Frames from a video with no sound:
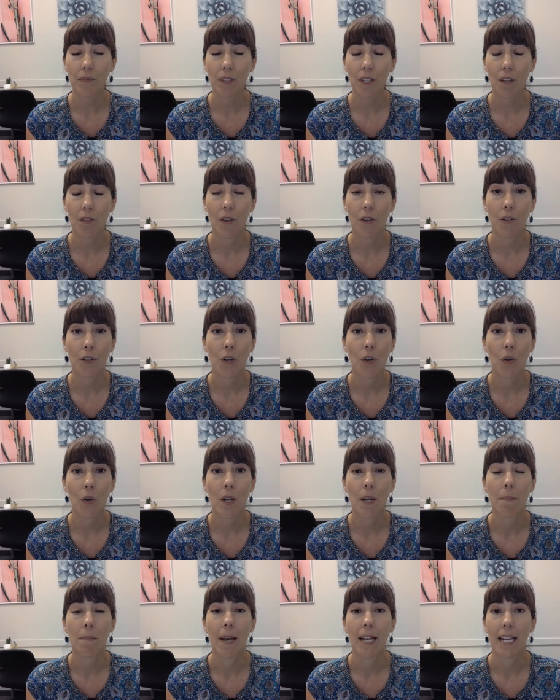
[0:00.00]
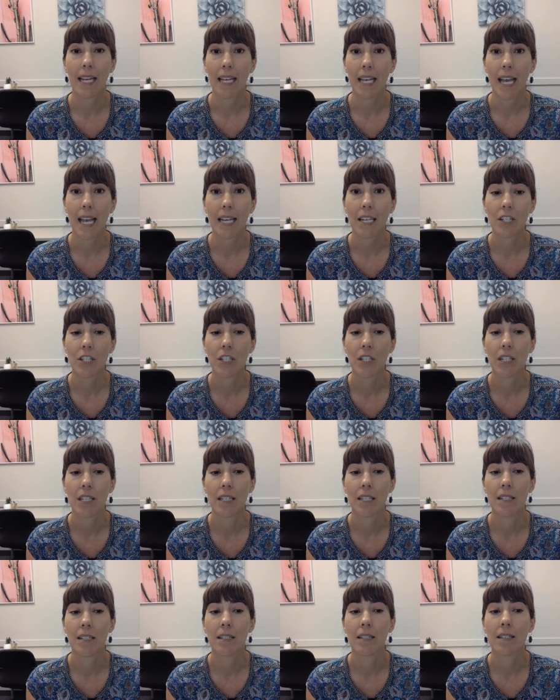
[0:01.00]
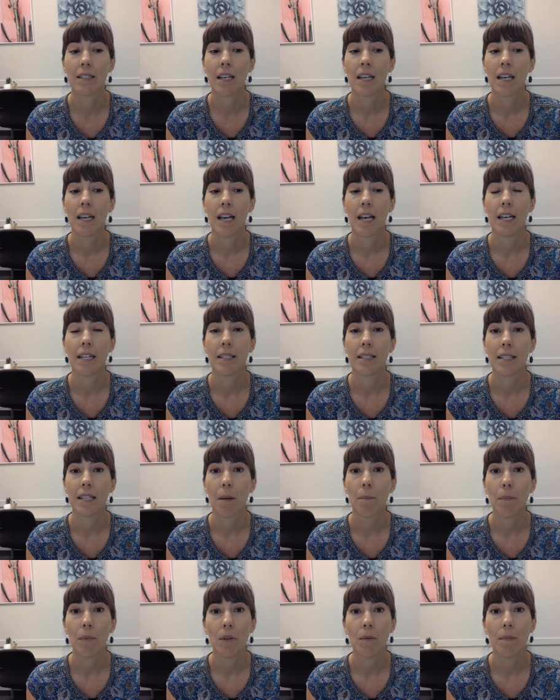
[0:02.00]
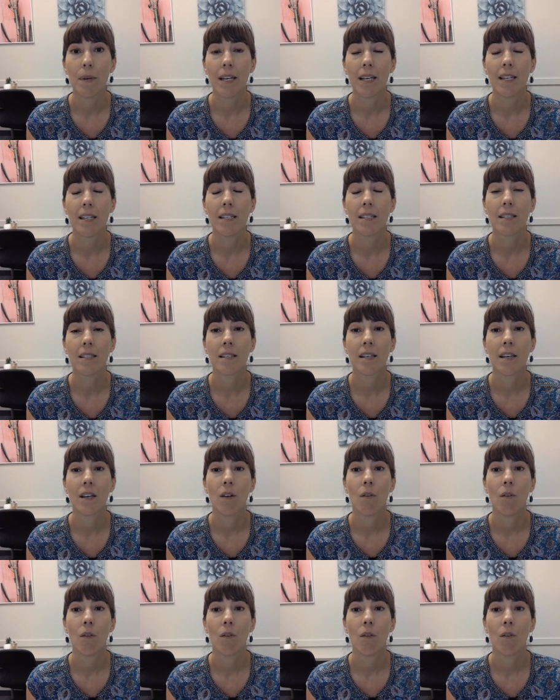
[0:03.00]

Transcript: their current medications and supplements.